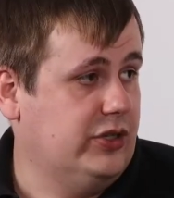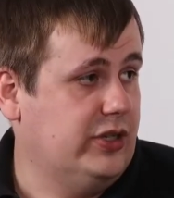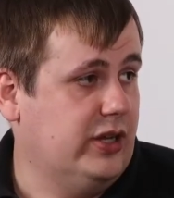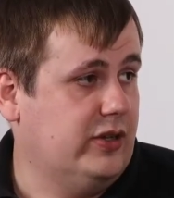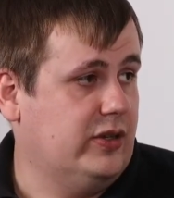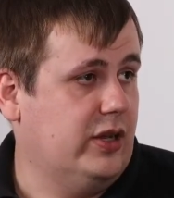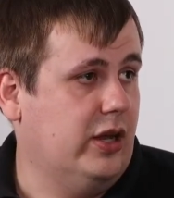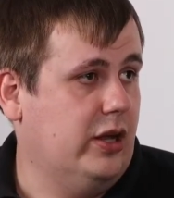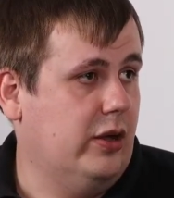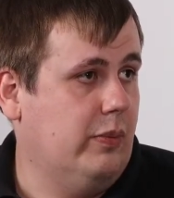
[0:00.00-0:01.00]
that
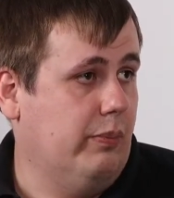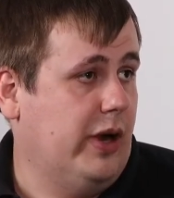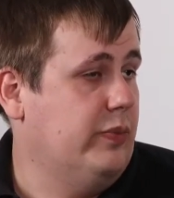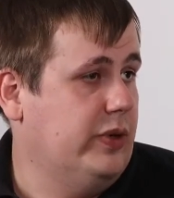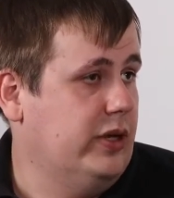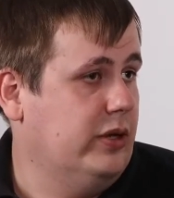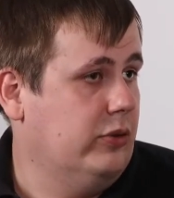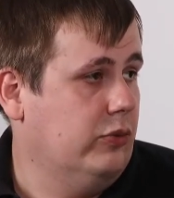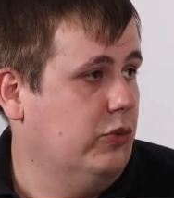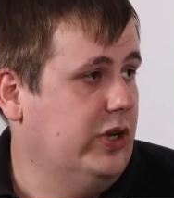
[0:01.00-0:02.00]
might be
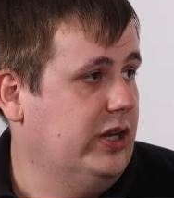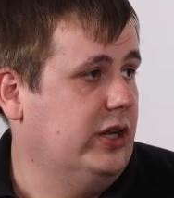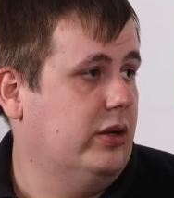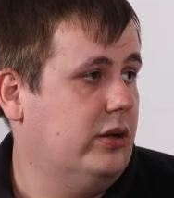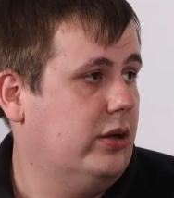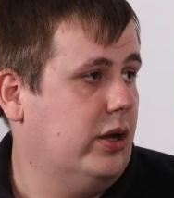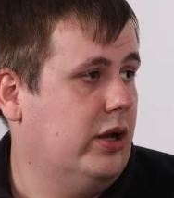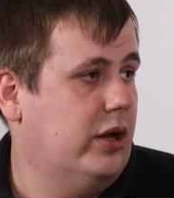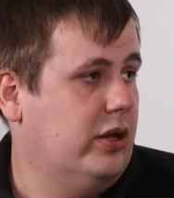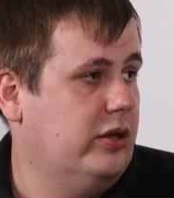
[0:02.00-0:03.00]
reading
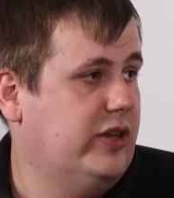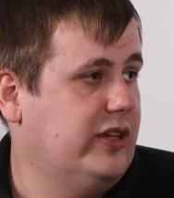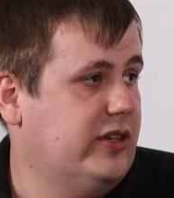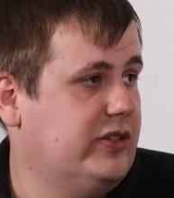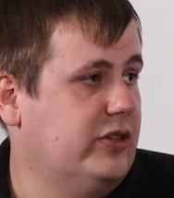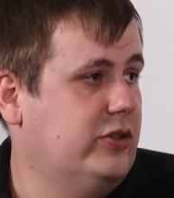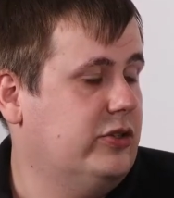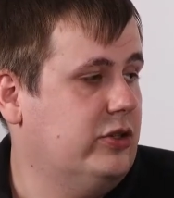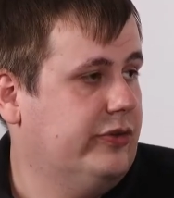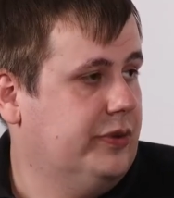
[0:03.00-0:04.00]
data sent to the
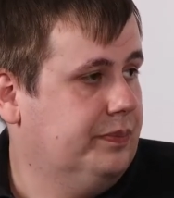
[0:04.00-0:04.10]
server.